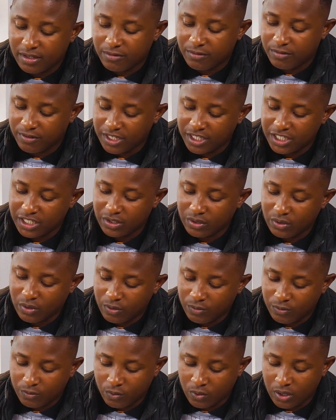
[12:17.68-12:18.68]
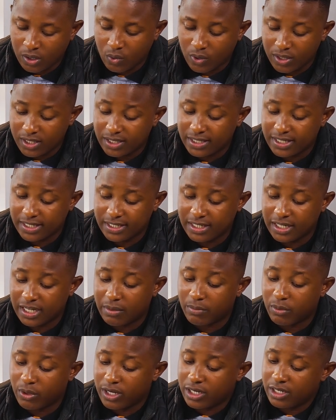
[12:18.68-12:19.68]
the vision of a water testing
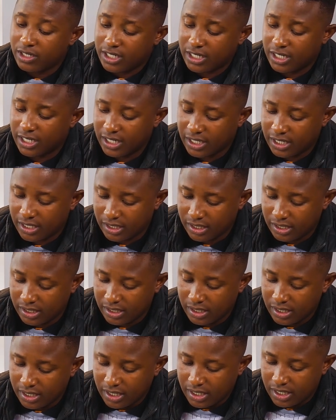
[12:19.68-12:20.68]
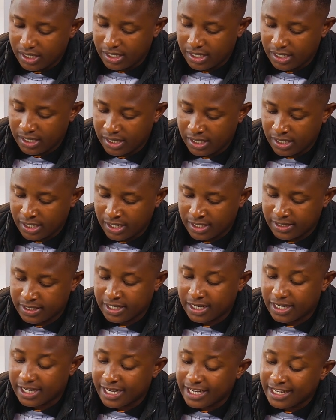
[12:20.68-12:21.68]
laboratory in as
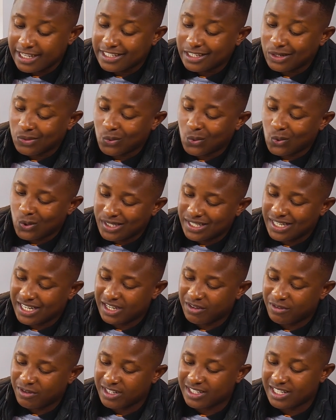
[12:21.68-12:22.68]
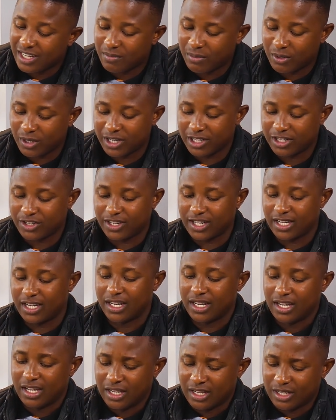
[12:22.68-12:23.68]
an accredited water reference laboratory?
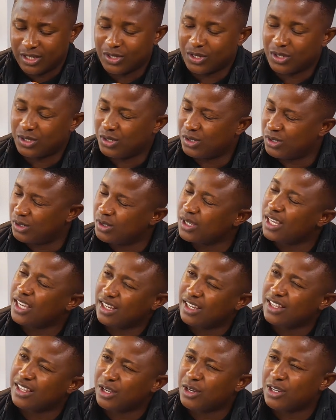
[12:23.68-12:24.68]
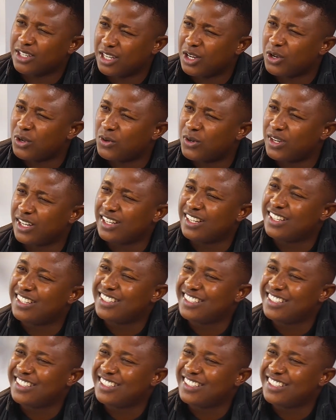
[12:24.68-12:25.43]
So, yeah, that was a long one.